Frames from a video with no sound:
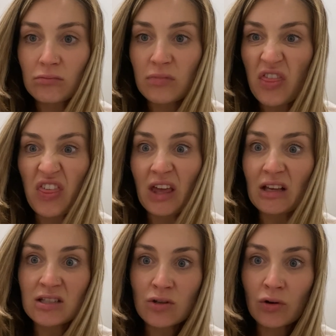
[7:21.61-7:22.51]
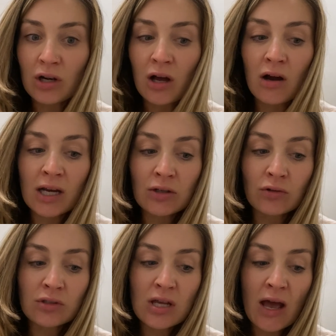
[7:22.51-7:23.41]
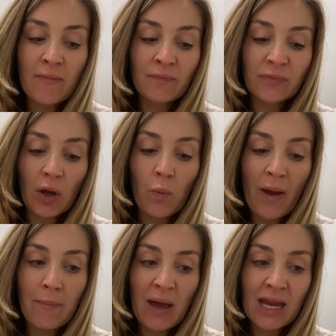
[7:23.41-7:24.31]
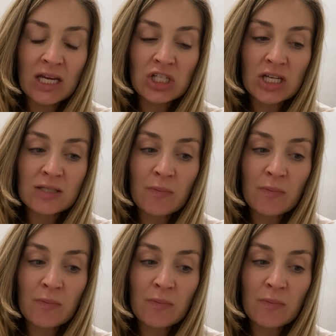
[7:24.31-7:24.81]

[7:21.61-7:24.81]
things online on web pages,